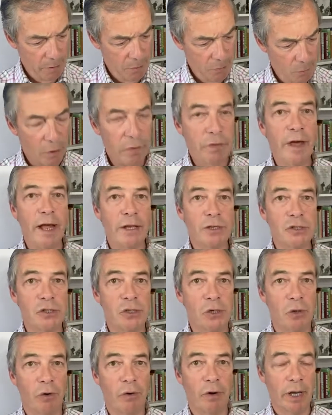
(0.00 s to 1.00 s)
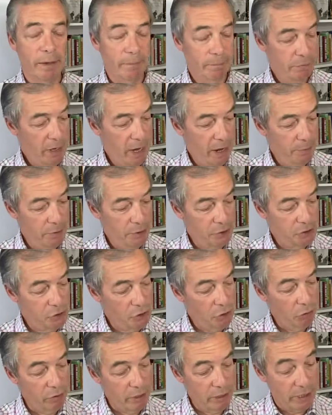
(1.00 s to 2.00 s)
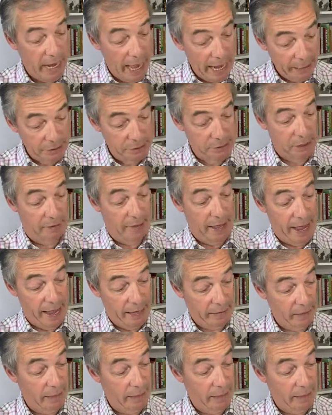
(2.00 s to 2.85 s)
with that story, and with a story next to that,